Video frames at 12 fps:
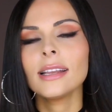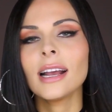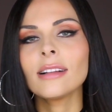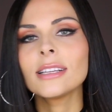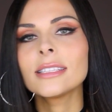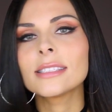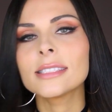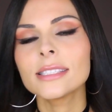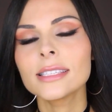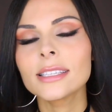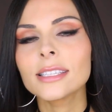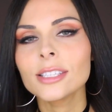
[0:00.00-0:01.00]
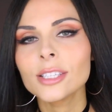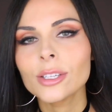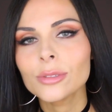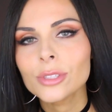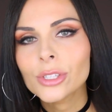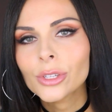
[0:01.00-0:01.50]
Now let's
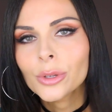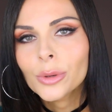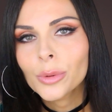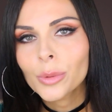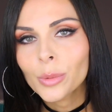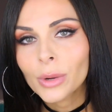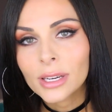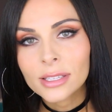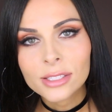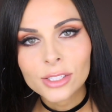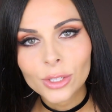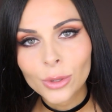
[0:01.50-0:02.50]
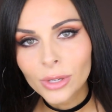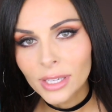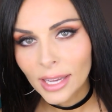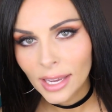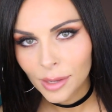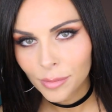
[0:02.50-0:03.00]
go to what is
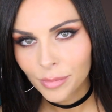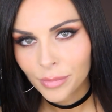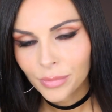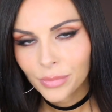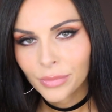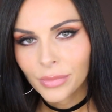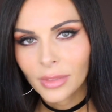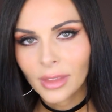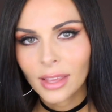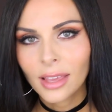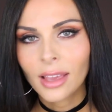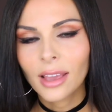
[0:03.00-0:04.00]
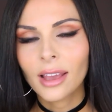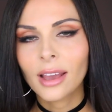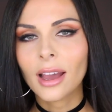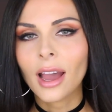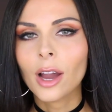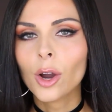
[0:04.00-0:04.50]
your name?
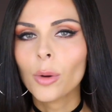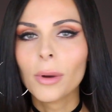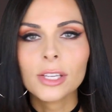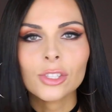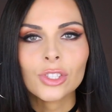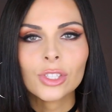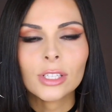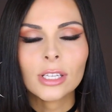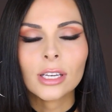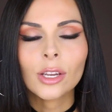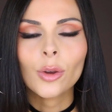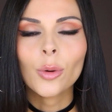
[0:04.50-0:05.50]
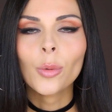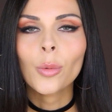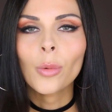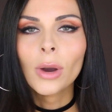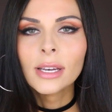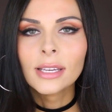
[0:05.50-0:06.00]
A question.
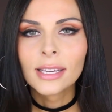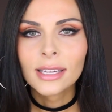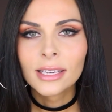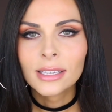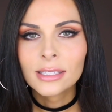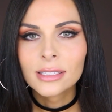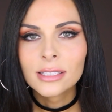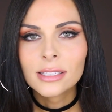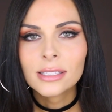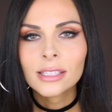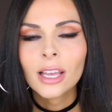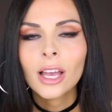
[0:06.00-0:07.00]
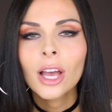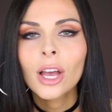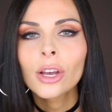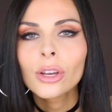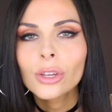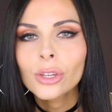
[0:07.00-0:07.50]
What is
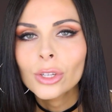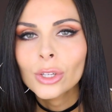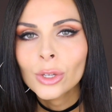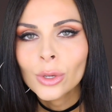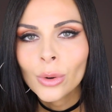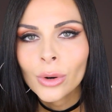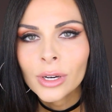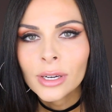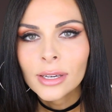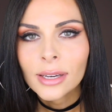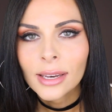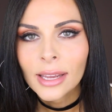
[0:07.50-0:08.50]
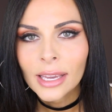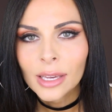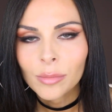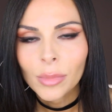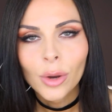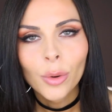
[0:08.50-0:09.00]
your name?
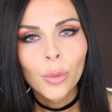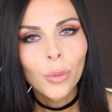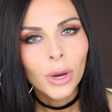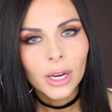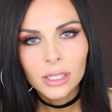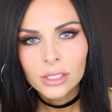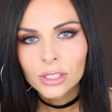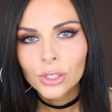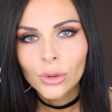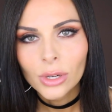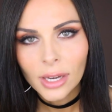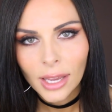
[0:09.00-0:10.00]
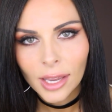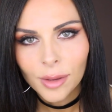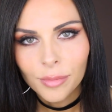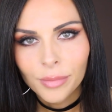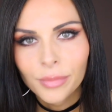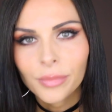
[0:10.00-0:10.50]
What is your
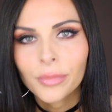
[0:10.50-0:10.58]
name?